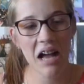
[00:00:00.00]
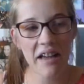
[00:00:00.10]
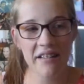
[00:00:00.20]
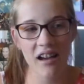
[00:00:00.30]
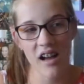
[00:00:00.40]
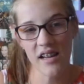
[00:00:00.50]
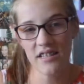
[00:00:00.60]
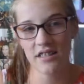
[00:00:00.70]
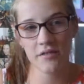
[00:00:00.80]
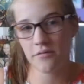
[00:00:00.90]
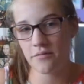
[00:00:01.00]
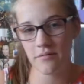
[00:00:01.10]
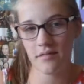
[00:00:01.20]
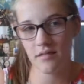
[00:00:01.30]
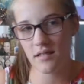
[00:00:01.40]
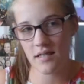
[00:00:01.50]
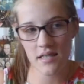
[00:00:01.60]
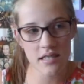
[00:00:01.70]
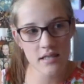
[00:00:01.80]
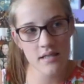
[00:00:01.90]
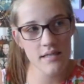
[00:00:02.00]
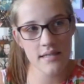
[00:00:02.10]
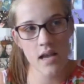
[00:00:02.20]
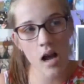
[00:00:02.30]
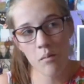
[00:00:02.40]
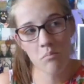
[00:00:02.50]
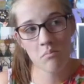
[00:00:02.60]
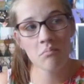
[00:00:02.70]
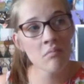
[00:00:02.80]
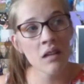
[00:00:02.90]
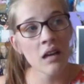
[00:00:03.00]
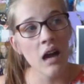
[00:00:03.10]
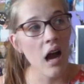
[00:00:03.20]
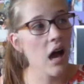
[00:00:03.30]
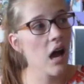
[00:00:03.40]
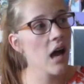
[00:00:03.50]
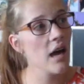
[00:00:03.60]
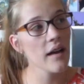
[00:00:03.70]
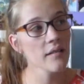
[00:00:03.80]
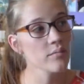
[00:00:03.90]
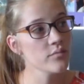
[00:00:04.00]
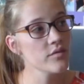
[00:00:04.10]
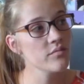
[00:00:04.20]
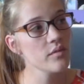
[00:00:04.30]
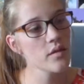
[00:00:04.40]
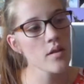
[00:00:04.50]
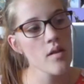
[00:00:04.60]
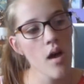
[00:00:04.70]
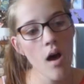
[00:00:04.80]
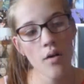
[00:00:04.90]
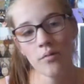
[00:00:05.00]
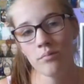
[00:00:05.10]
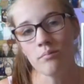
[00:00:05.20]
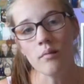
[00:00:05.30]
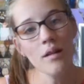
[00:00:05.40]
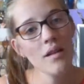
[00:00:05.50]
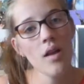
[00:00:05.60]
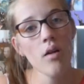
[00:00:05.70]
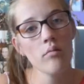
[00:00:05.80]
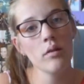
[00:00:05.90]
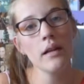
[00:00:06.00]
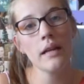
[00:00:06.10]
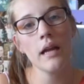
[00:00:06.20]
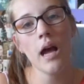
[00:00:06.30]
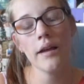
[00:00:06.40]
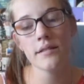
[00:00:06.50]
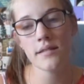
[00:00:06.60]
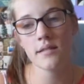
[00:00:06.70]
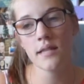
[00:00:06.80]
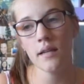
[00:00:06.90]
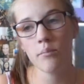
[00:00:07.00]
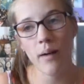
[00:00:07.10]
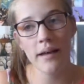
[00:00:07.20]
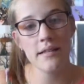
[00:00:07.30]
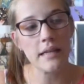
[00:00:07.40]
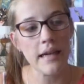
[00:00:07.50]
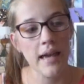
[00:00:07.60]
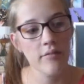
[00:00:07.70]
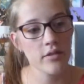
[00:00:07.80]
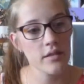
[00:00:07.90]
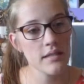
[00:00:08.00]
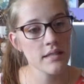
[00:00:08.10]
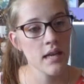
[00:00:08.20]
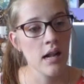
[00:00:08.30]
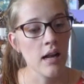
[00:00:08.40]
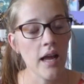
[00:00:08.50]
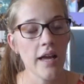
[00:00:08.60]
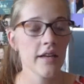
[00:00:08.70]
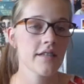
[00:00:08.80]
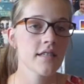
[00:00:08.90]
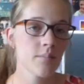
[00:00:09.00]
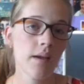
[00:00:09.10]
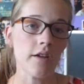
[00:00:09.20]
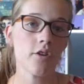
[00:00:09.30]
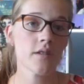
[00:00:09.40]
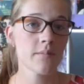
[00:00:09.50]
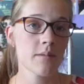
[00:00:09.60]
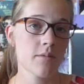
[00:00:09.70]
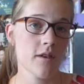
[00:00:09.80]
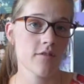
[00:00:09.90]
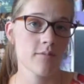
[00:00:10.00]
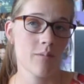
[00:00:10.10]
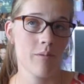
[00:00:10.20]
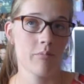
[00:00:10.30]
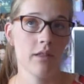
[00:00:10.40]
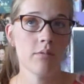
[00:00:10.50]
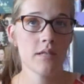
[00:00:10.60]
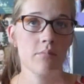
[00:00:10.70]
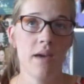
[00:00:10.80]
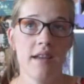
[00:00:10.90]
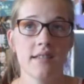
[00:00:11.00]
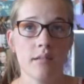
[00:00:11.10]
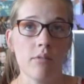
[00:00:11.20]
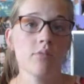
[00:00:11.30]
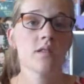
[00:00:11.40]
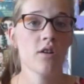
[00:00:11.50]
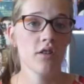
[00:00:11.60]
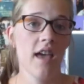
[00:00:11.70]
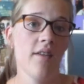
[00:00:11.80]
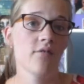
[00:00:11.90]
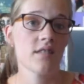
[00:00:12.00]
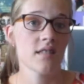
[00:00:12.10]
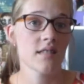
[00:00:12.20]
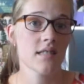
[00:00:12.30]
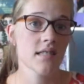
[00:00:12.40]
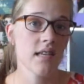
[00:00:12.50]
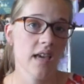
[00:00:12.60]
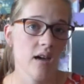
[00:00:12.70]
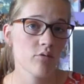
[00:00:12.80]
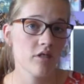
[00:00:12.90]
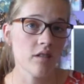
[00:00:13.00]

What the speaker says: I kind of did some. No, not really. I did paint a canvas. And I did make Christmas gifts for people. That wasn't a painting, but it was on canvases. Does that count?